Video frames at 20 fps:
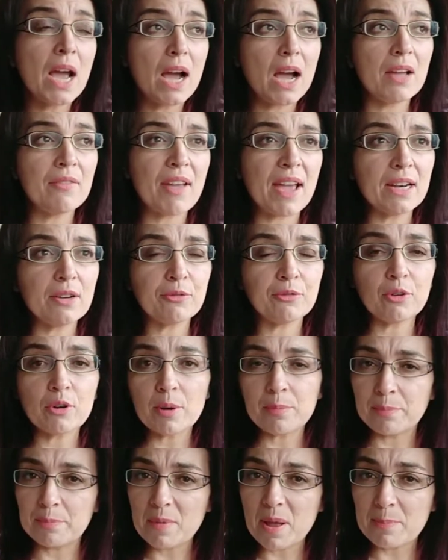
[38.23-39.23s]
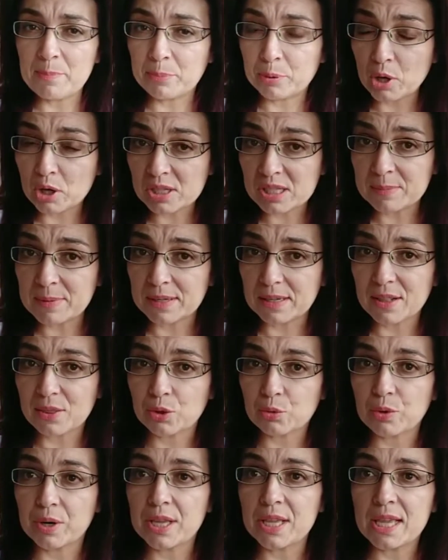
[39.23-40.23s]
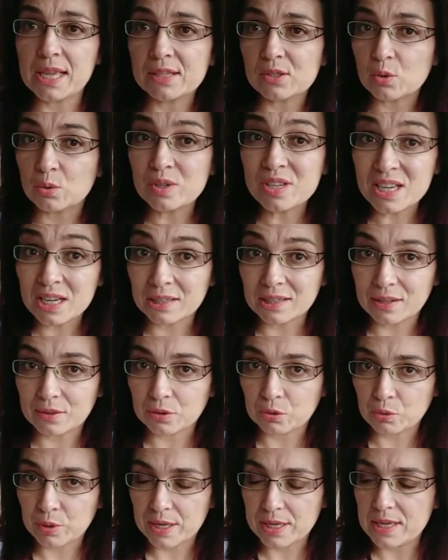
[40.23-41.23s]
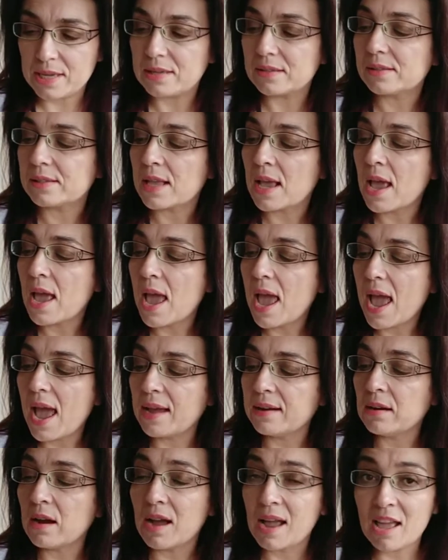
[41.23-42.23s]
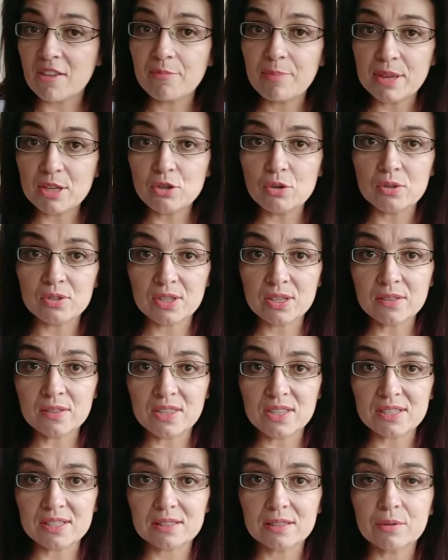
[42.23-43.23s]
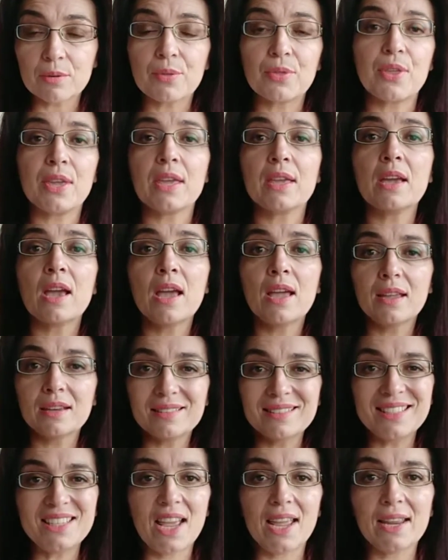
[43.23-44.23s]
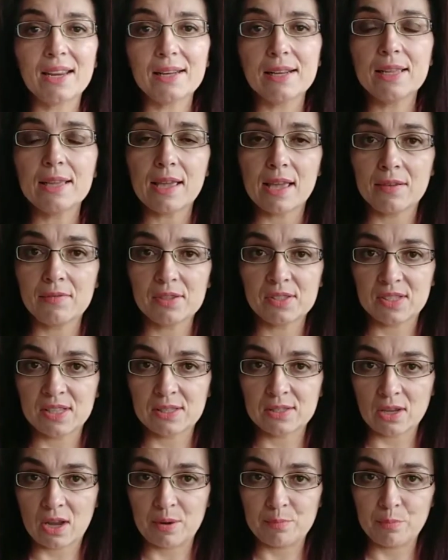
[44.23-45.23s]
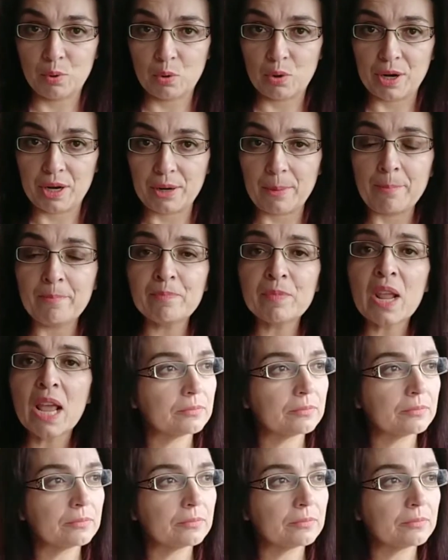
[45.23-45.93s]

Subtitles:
I've had it for approximately 3 years or nearly 3 years, and I have been using this little thing daily ever since I bought it.